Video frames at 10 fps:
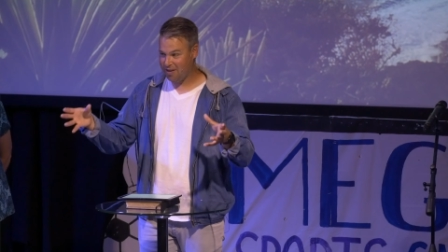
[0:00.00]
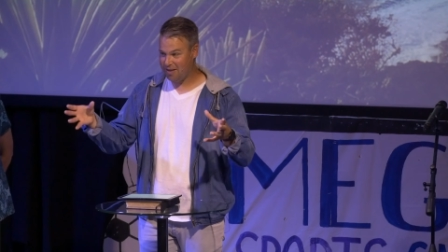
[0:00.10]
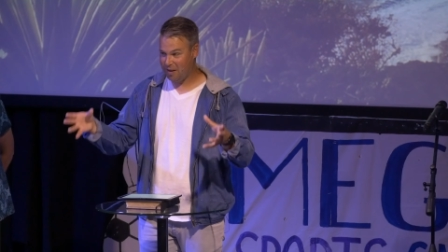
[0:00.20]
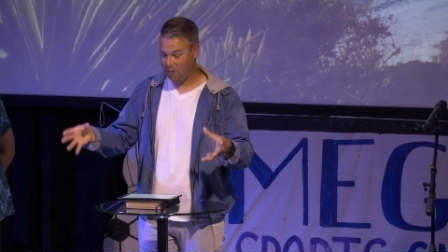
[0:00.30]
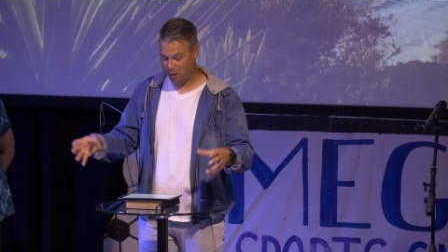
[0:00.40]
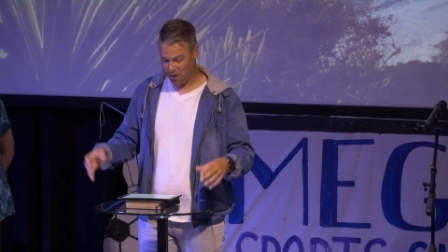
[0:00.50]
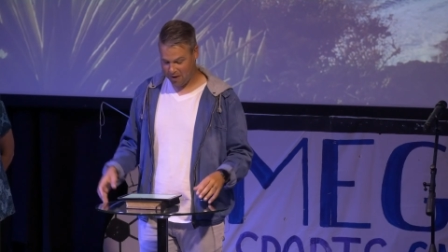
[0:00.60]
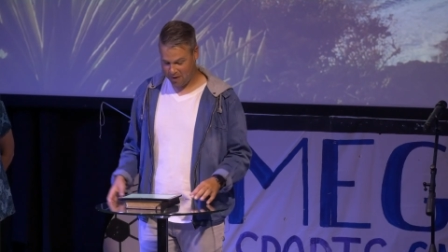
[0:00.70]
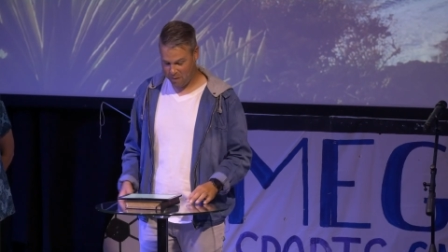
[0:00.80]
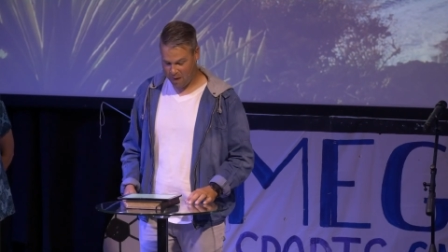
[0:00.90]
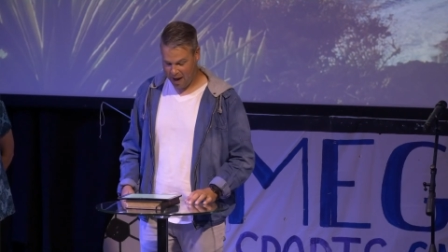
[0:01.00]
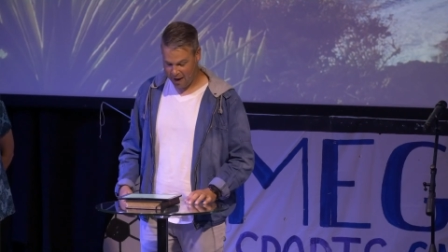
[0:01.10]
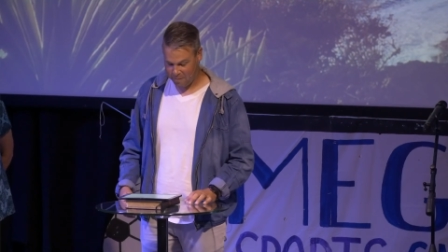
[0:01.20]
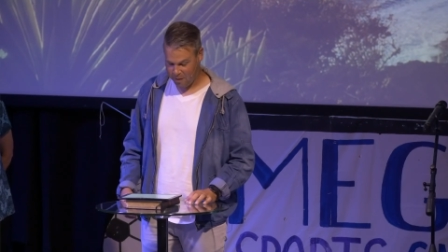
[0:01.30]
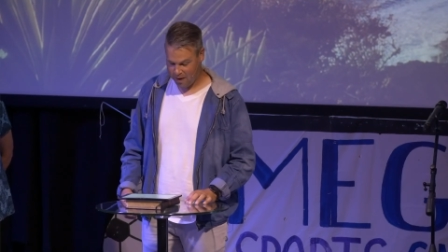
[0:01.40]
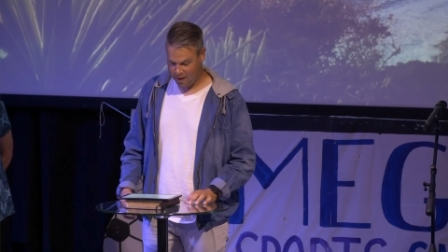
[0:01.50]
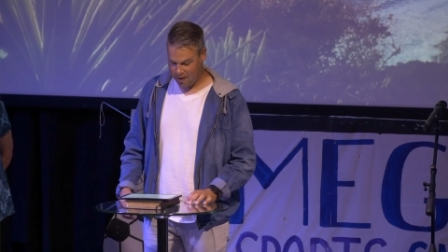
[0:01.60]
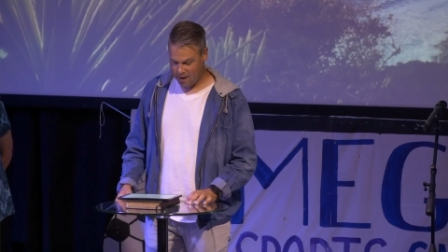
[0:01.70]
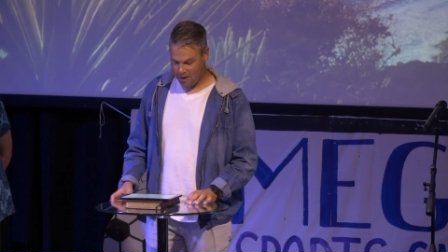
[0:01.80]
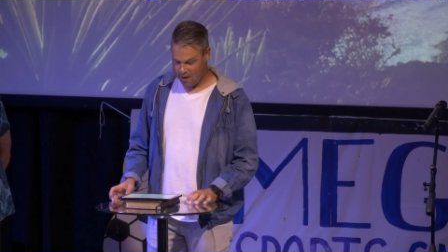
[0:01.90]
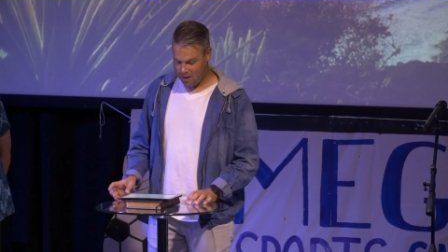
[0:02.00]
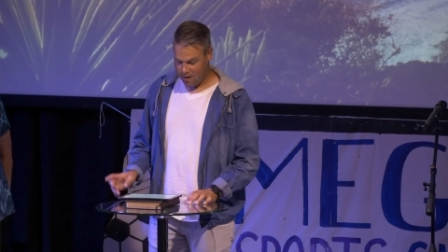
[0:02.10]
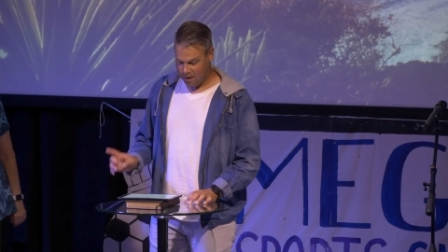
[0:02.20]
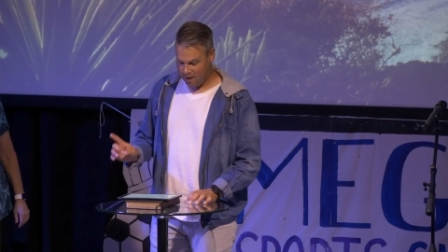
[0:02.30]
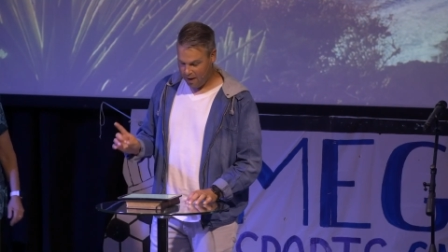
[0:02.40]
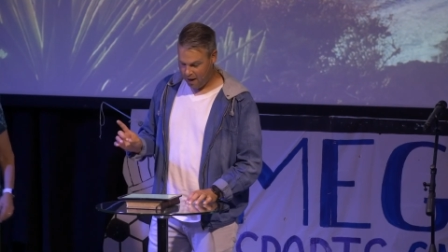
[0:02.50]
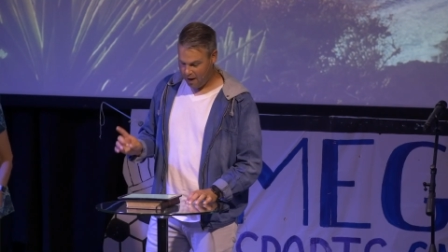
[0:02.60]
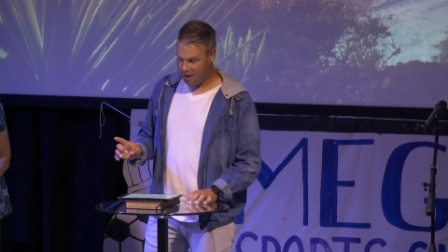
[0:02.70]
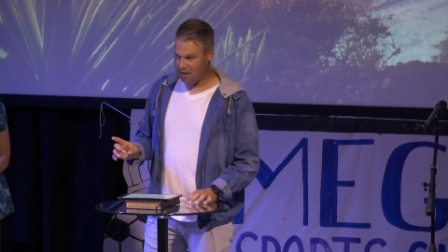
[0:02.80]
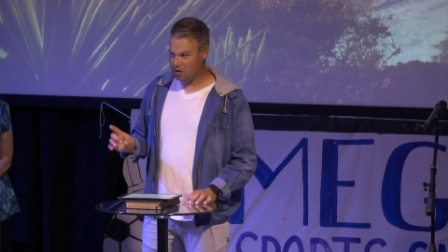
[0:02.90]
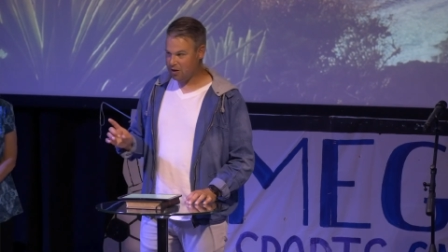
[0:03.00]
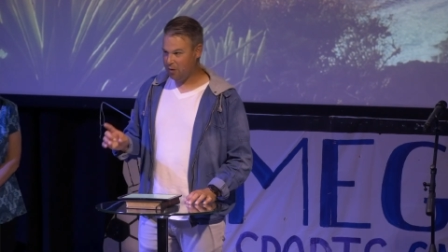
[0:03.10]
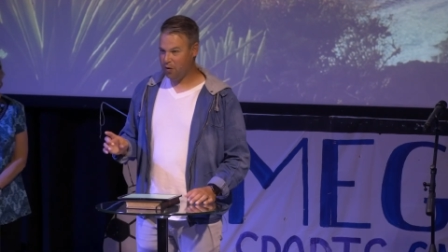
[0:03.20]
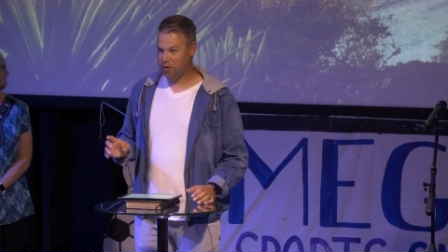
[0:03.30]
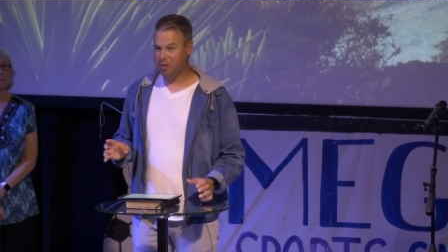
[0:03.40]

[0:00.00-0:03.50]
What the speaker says: sinfulness of man. And here's the first